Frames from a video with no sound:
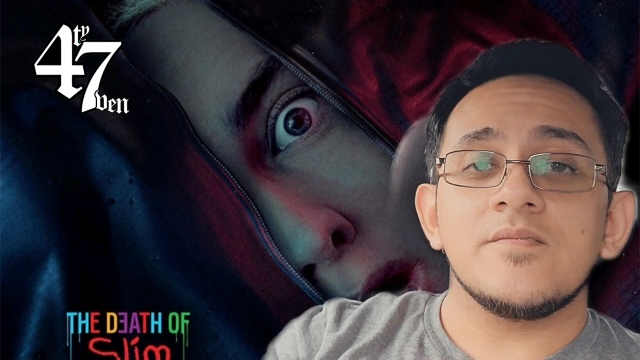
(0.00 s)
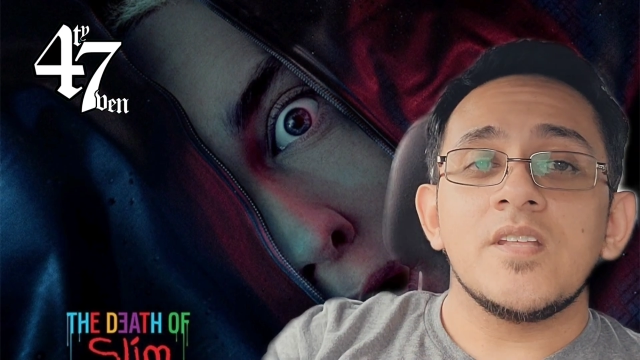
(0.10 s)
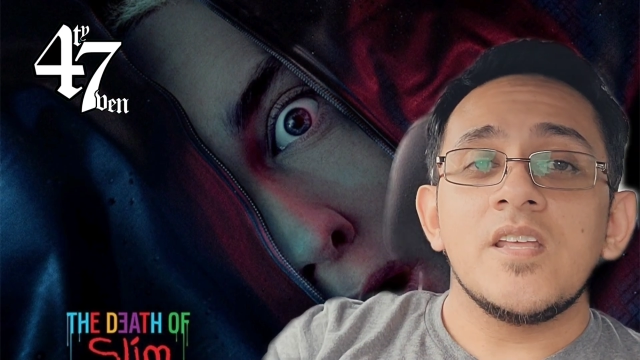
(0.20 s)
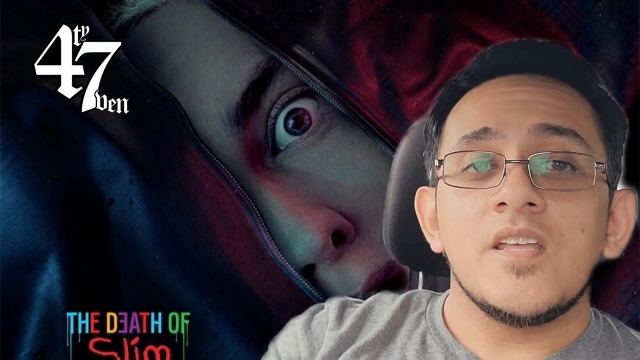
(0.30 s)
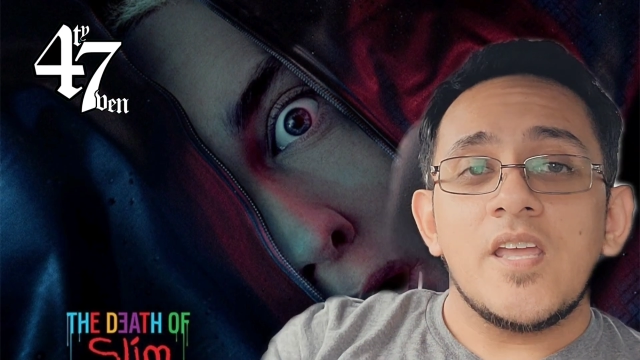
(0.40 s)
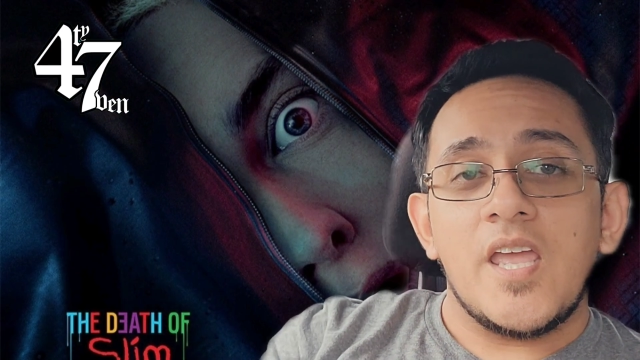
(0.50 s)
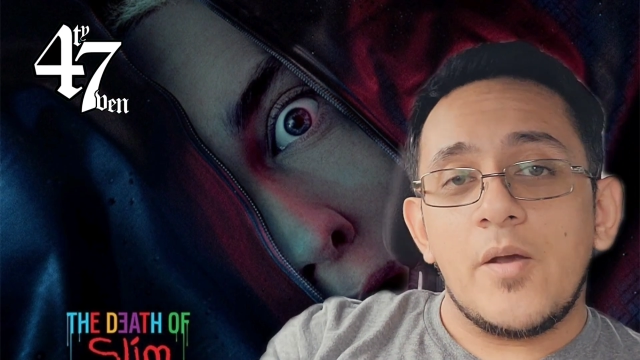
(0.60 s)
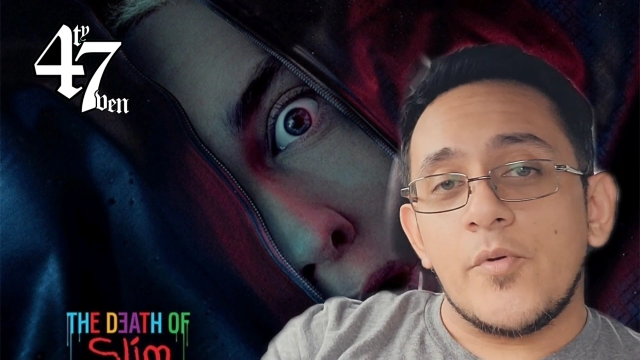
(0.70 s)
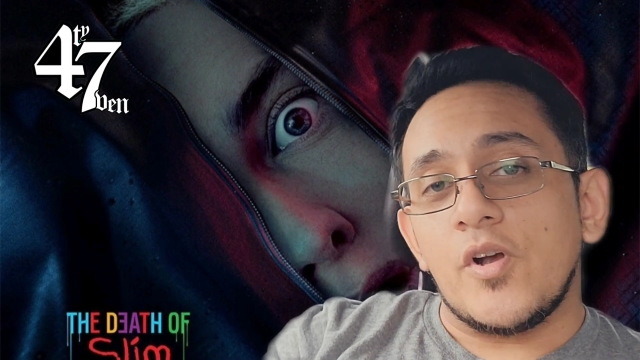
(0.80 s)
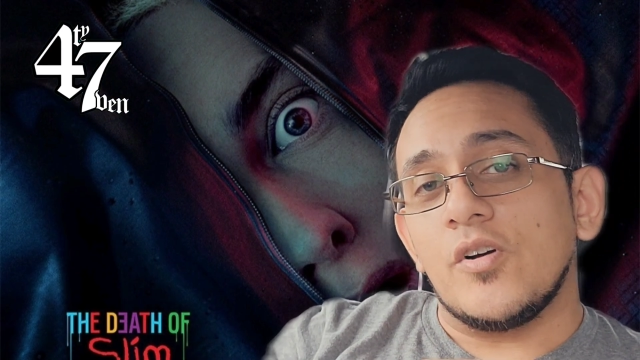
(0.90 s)

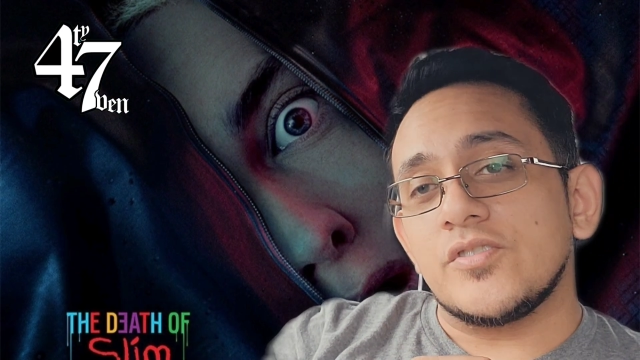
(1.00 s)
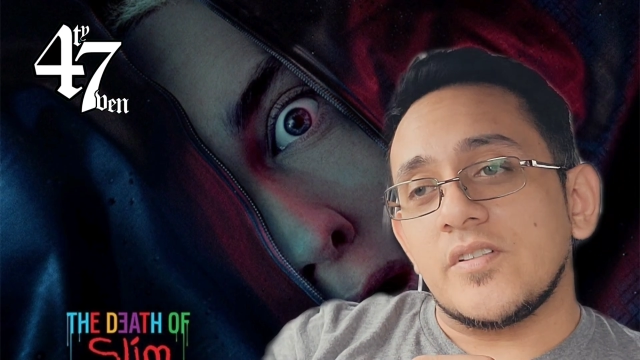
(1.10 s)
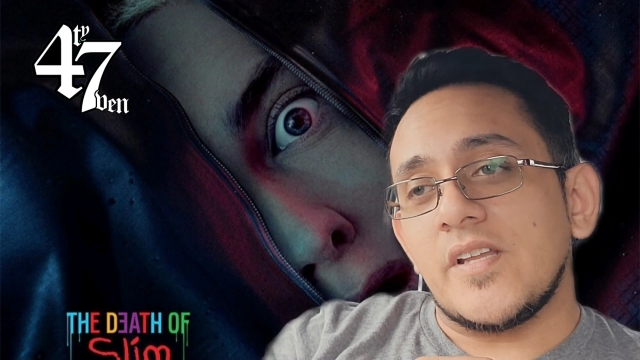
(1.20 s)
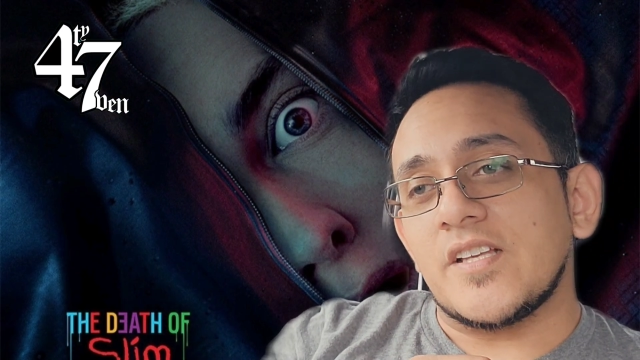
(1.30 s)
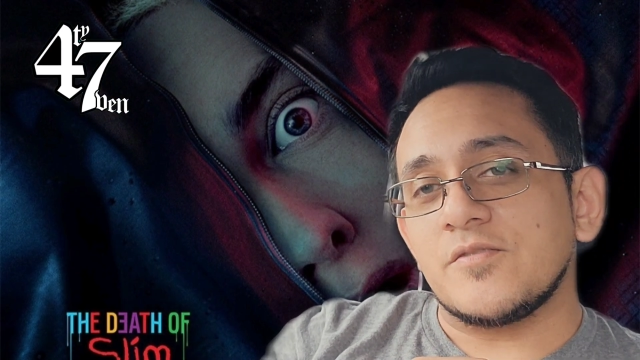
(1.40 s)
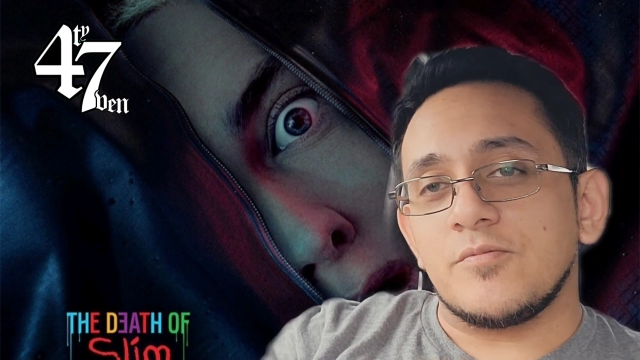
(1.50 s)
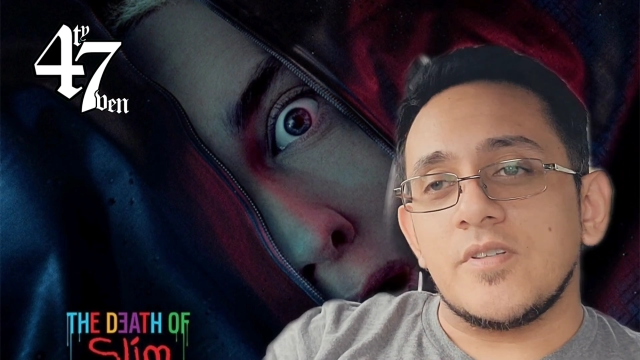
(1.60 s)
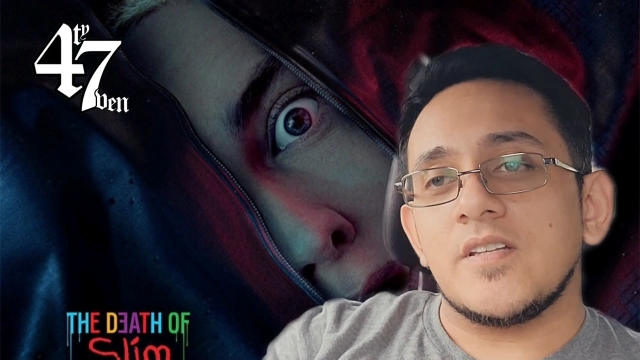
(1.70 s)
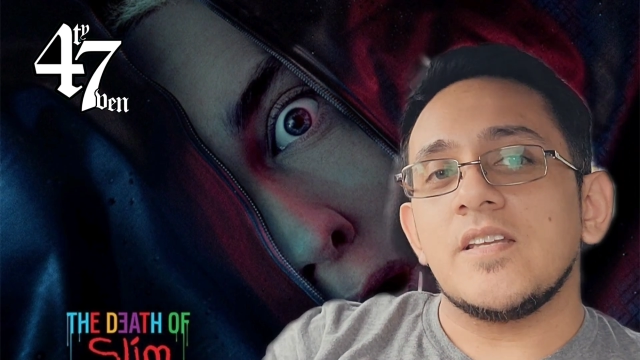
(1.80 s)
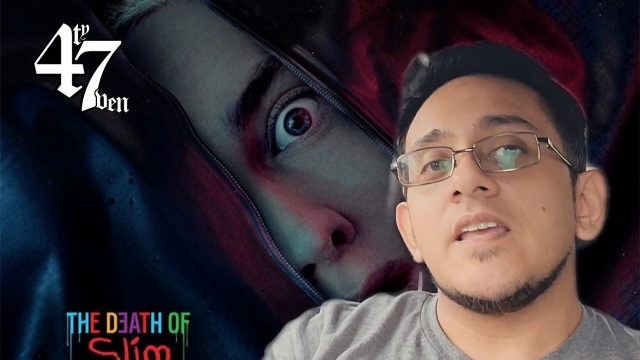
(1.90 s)
And we go on to the next
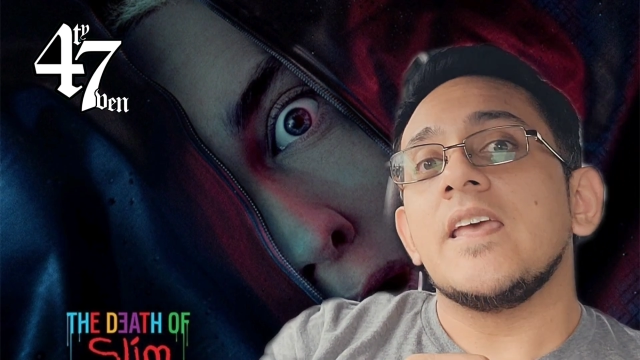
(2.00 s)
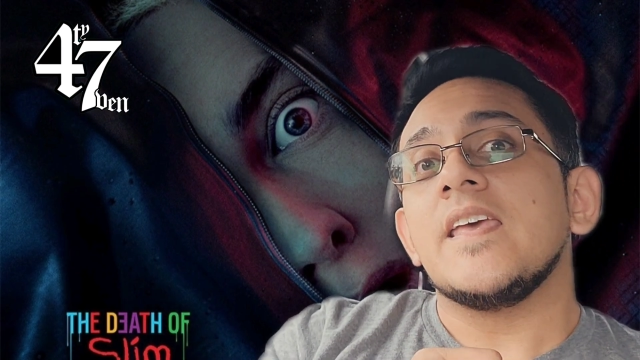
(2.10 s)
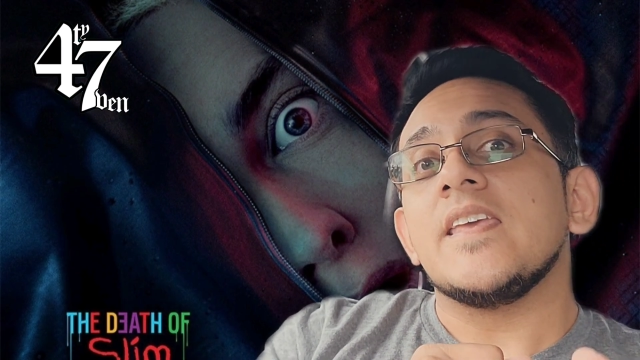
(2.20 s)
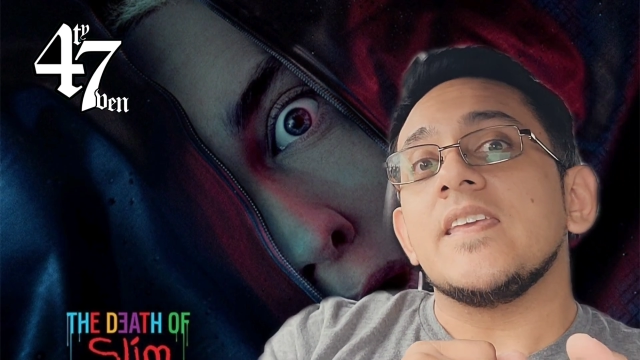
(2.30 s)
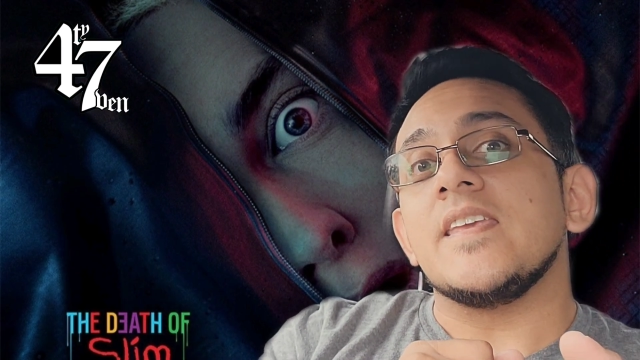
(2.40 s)
one.